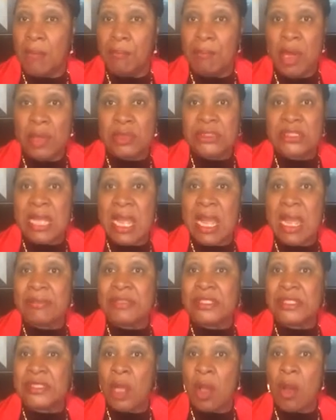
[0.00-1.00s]
Most
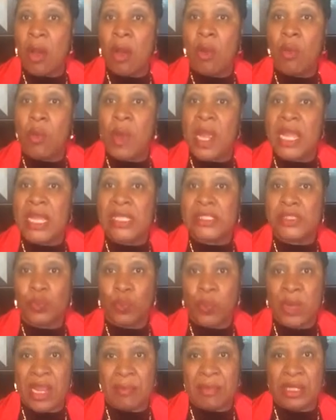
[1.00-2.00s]
times it's always
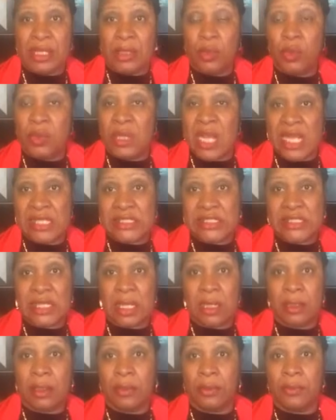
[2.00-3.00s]
women who got
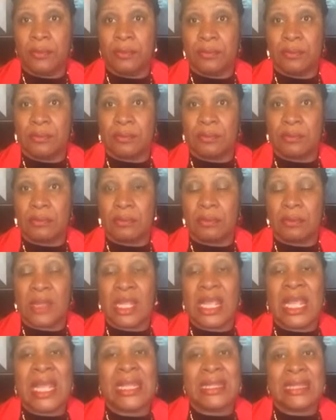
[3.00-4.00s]
suckered.
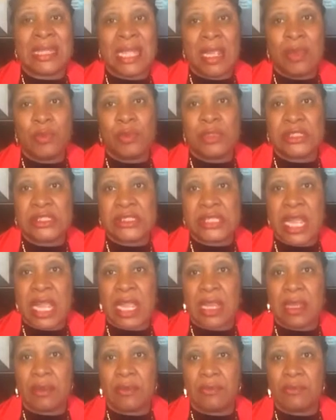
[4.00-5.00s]
And they will
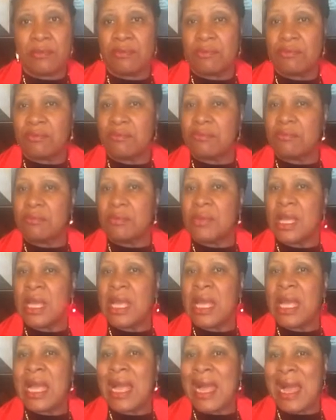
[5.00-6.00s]
say,
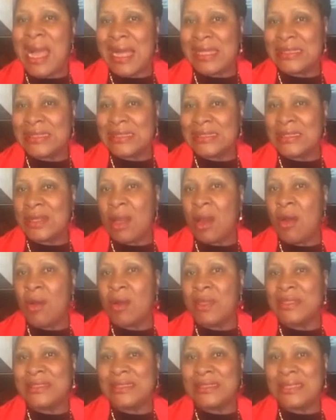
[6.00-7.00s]
I
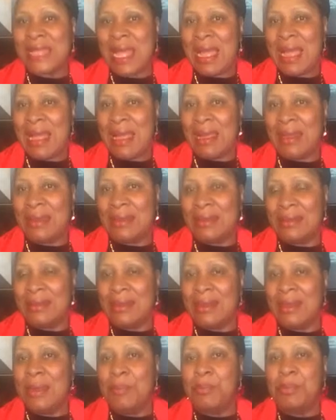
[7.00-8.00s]
saw a sign
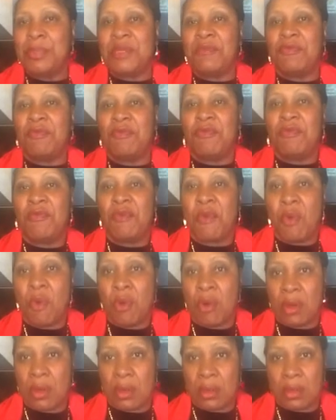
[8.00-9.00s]

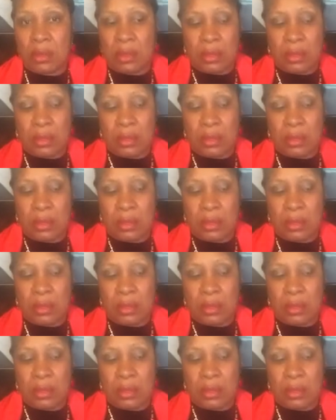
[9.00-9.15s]
before